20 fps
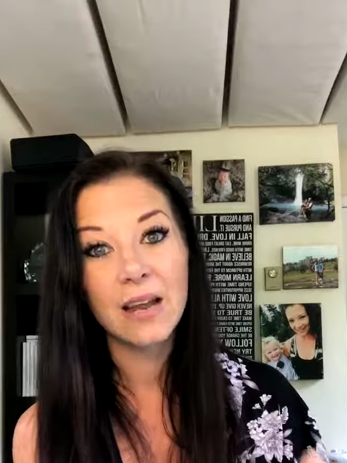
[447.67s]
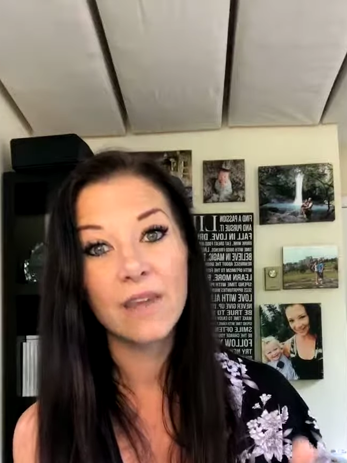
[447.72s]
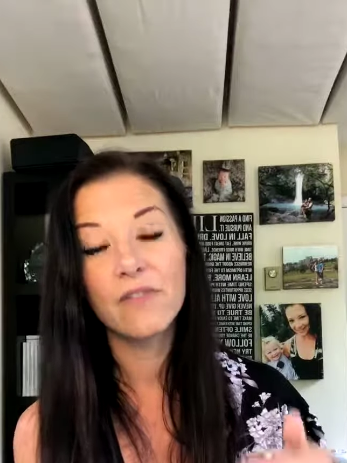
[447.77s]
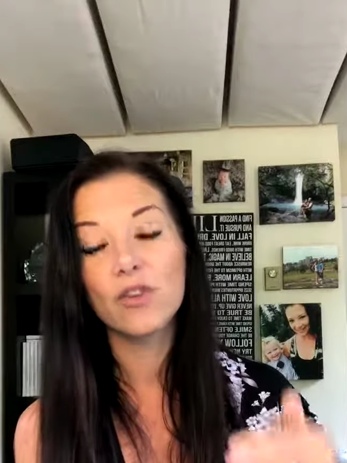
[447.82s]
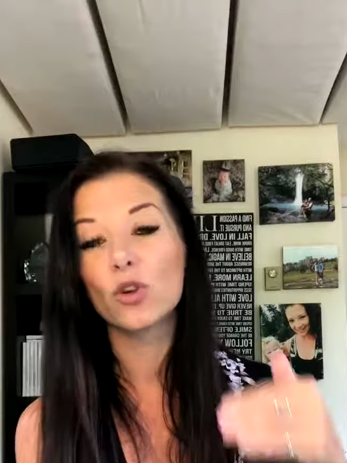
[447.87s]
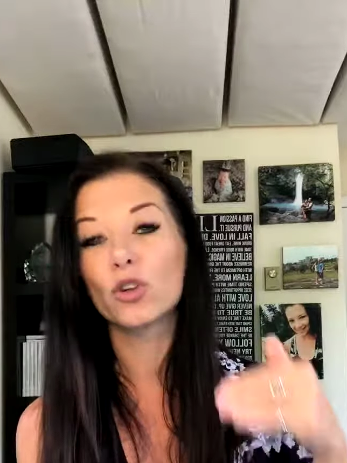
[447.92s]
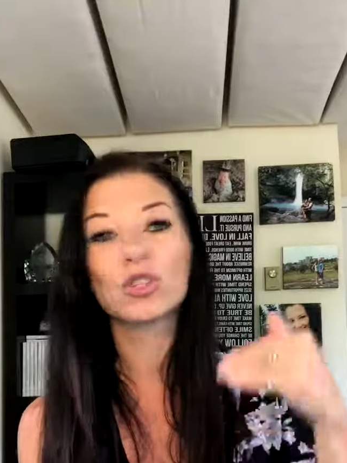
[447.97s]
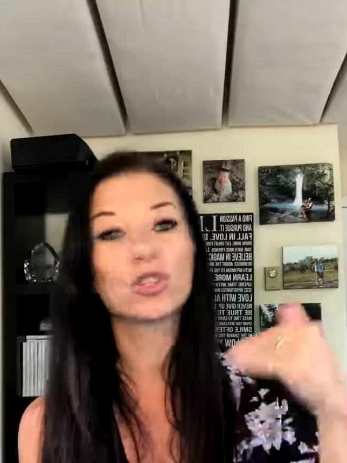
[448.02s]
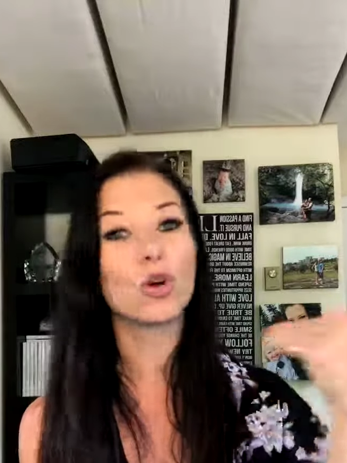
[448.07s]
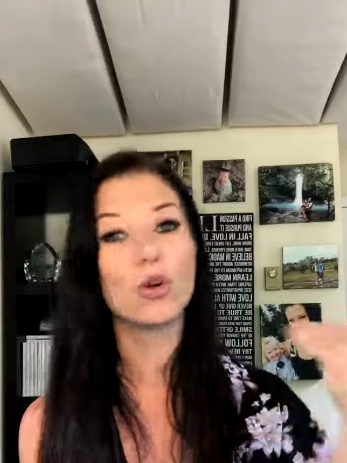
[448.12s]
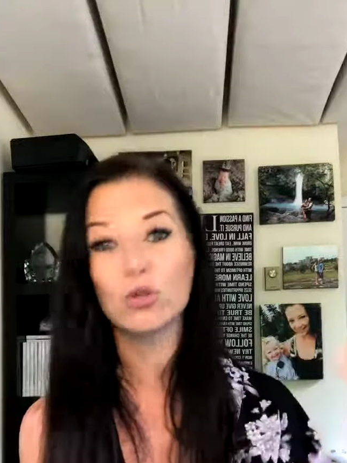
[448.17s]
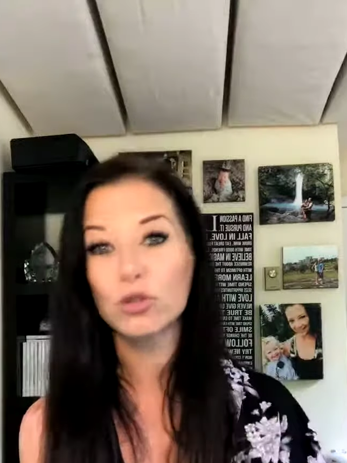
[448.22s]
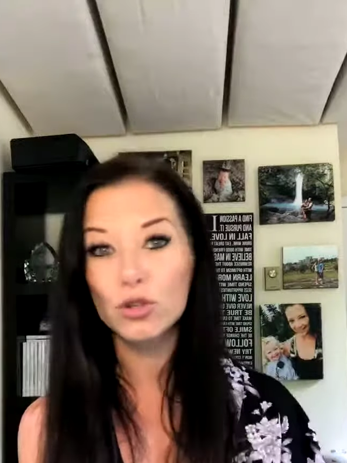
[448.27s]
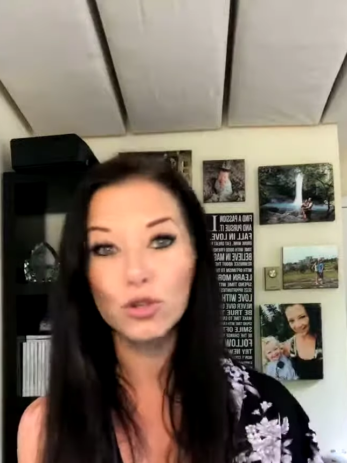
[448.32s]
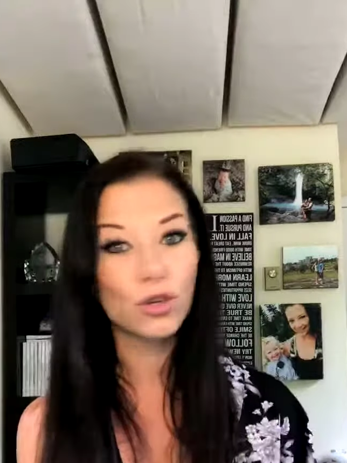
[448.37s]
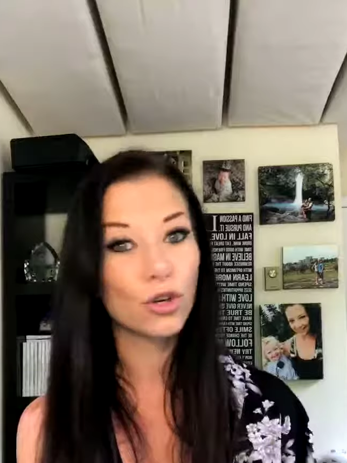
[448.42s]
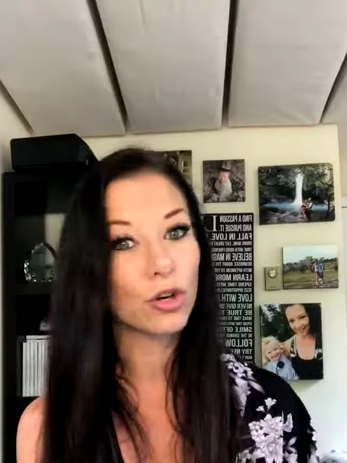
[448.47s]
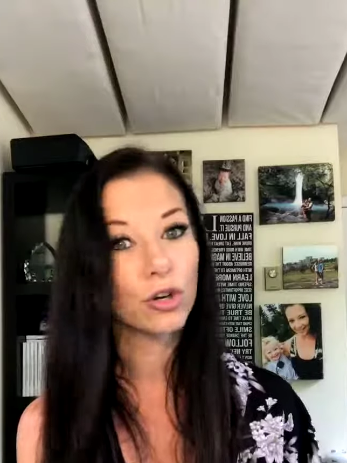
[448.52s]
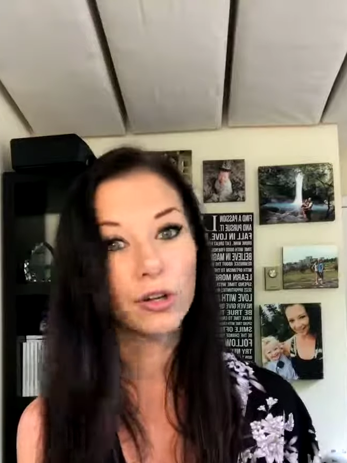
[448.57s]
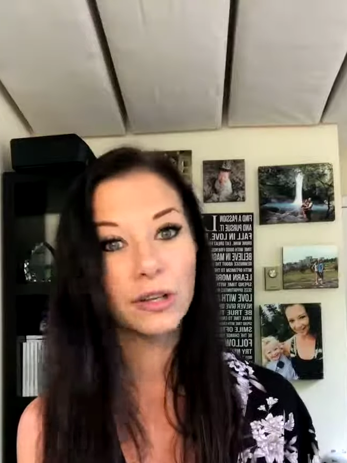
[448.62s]
if your social
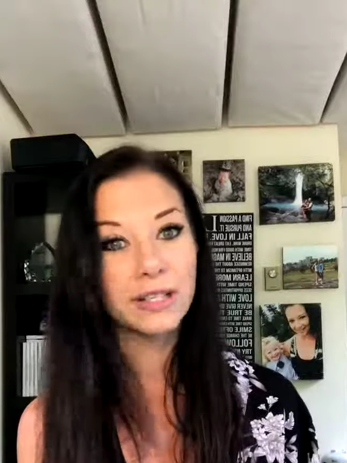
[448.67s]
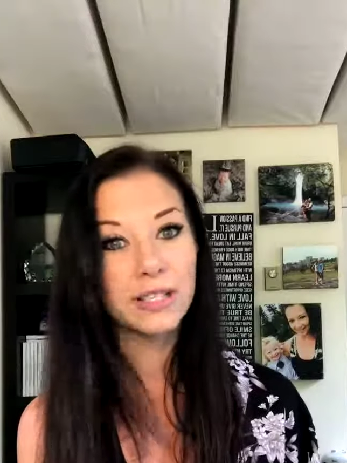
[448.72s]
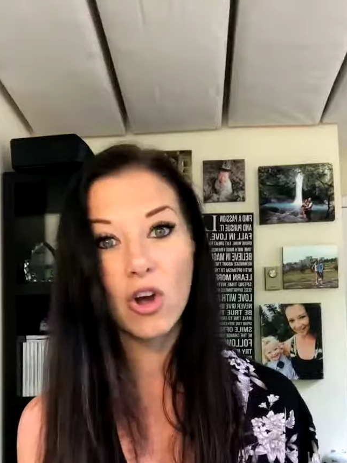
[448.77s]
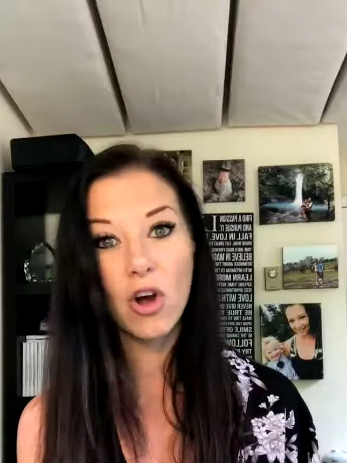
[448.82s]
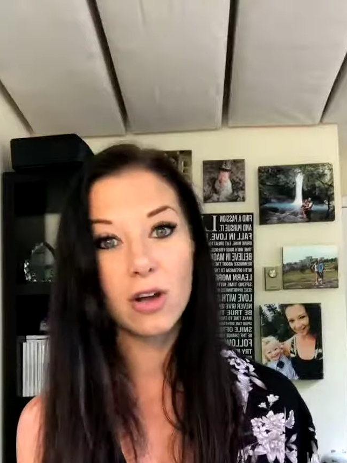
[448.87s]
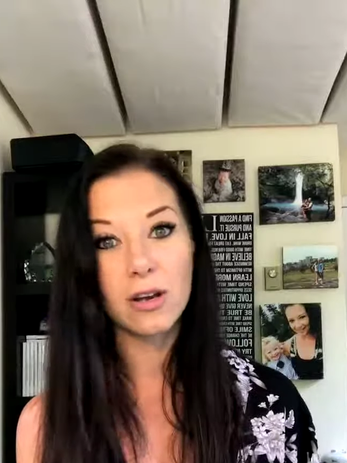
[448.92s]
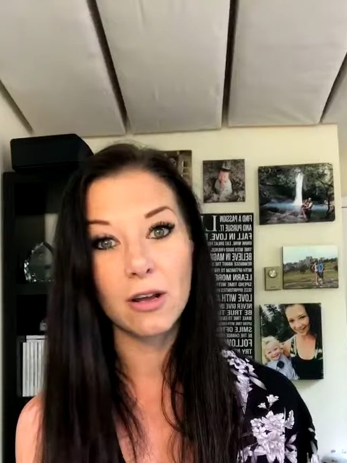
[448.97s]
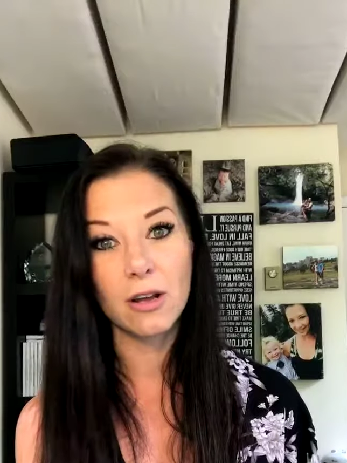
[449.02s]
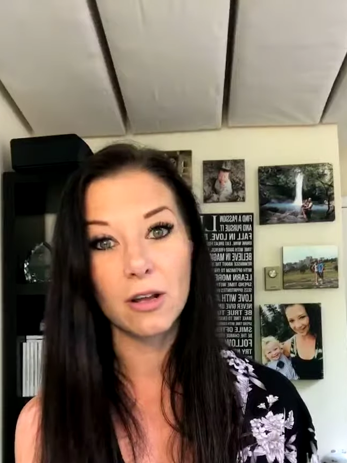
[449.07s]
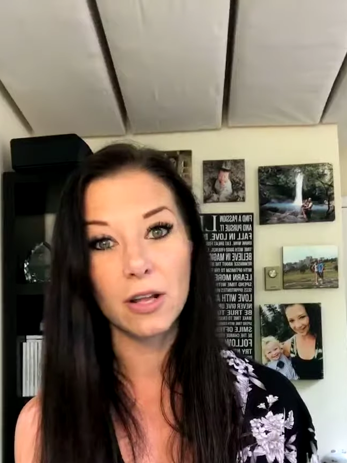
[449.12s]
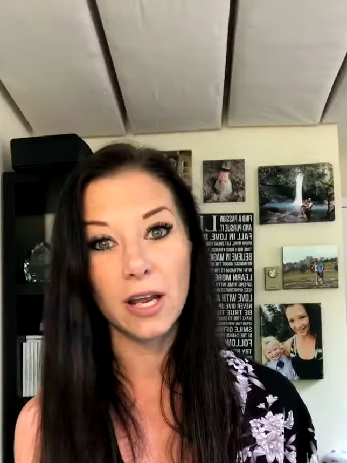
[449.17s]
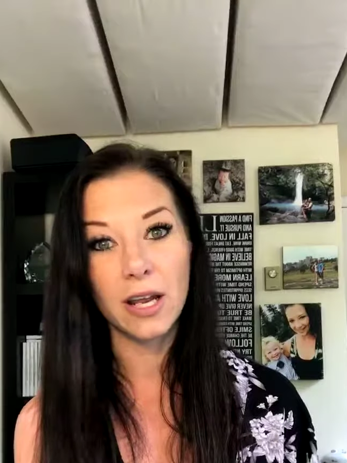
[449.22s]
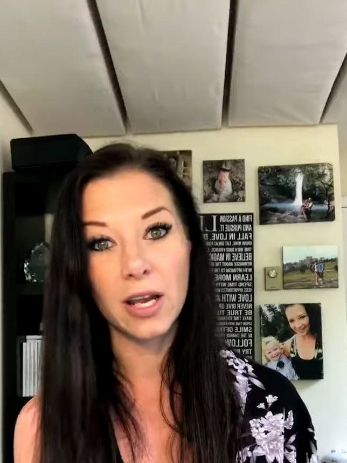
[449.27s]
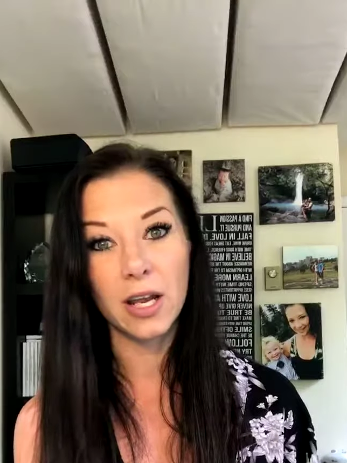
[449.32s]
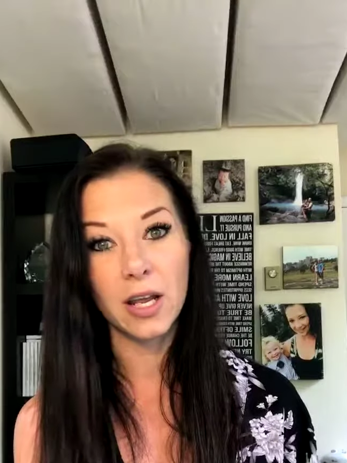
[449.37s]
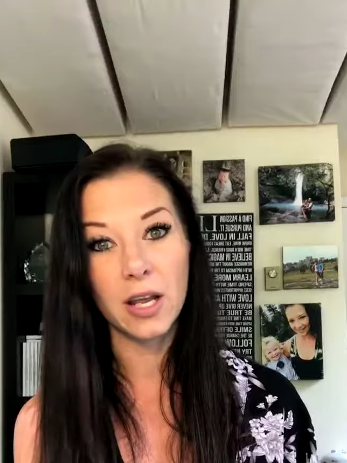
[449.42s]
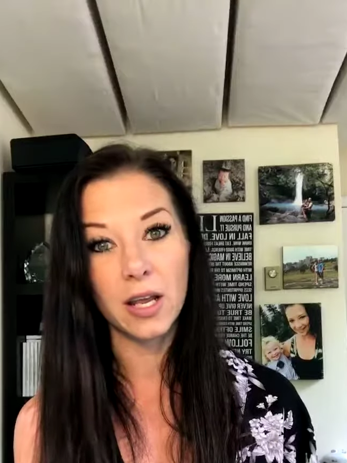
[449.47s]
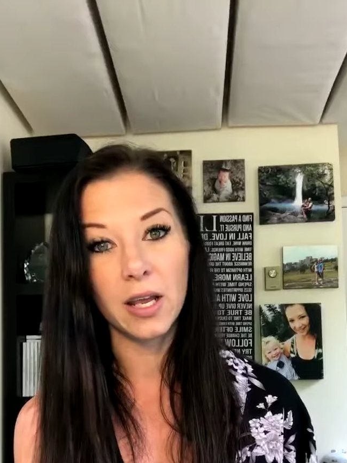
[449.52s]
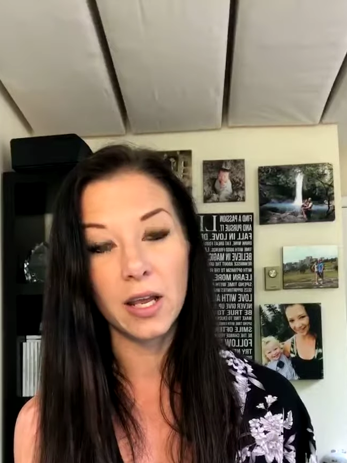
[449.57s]
circle is not in,